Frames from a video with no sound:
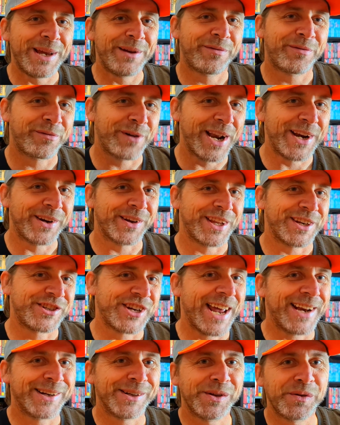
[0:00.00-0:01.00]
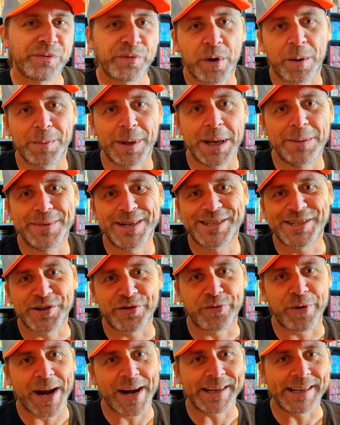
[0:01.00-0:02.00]
friend of the channel from Limited
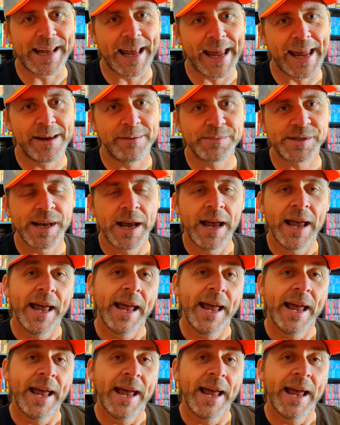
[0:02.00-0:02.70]
Run Games,